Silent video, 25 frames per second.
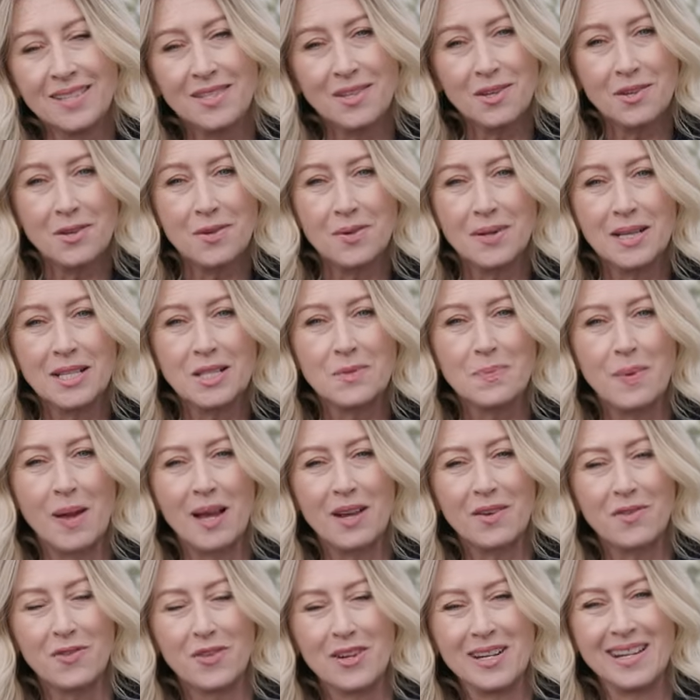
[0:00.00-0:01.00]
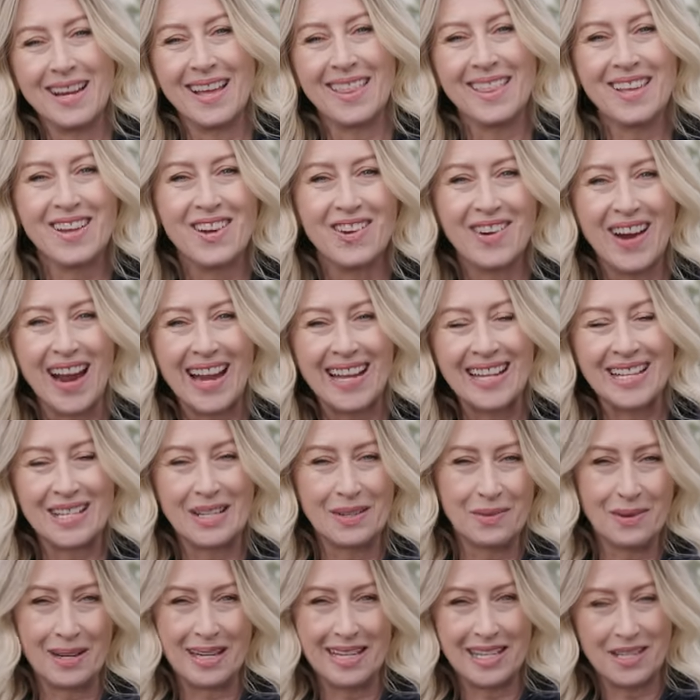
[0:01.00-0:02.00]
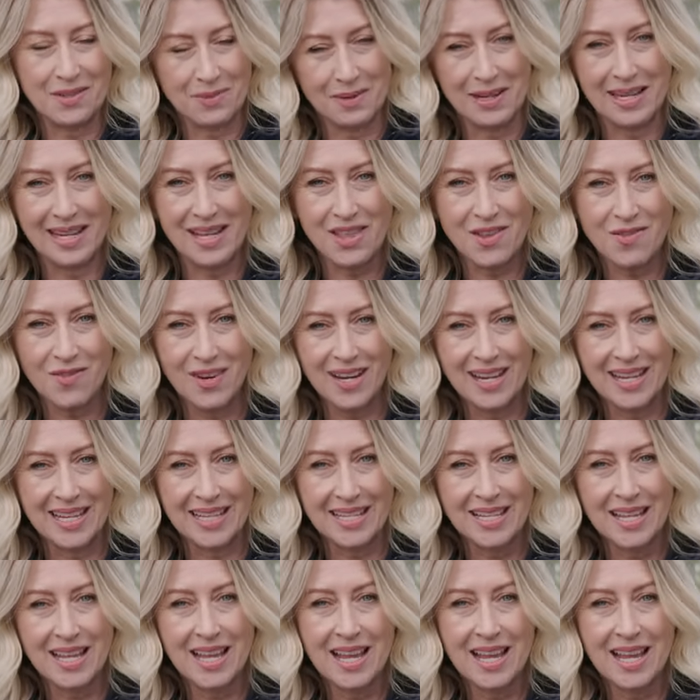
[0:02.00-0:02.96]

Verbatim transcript: so it's back for another crack in 2023.